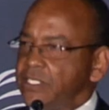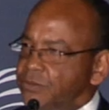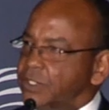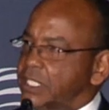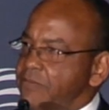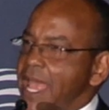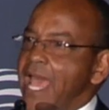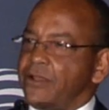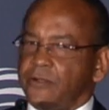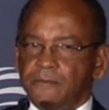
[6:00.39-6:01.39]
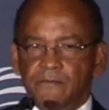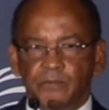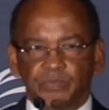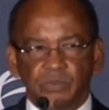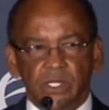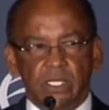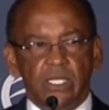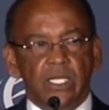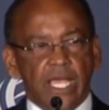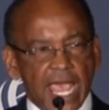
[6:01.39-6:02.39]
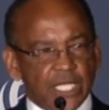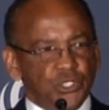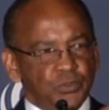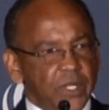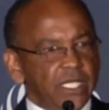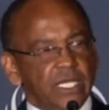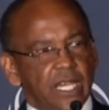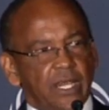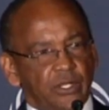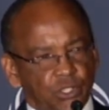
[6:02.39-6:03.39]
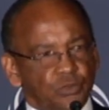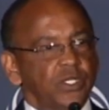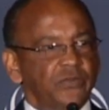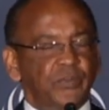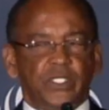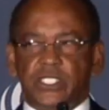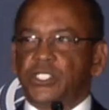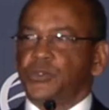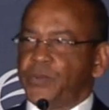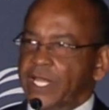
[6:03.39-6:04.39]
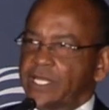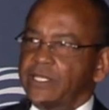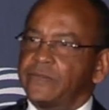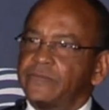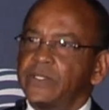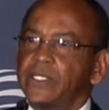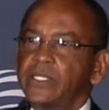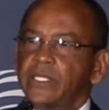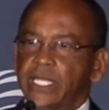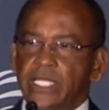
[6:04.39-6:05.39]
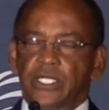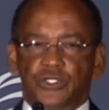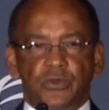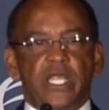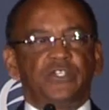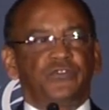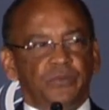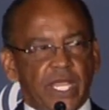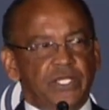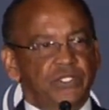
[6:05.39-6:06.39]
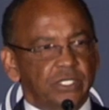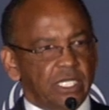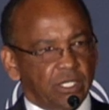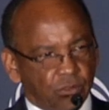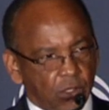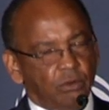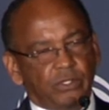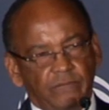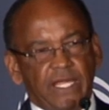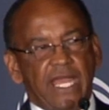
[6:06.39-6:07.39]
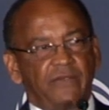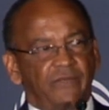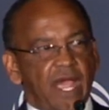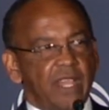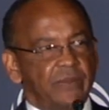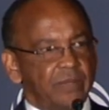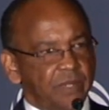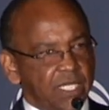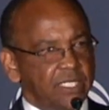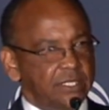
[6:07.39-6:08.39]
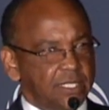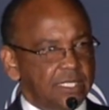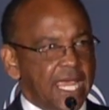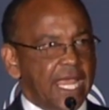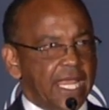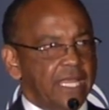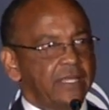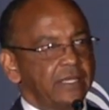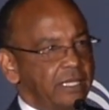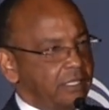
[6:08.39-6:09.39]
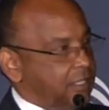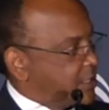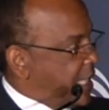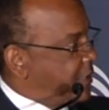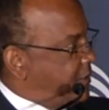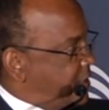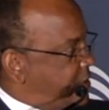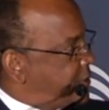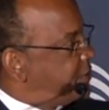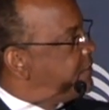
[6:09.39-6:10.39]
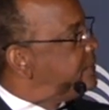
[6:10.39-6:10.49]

doesn't really matter. Had you been there, you would have participated in the transformation and growth of that environment, because today it looks like this.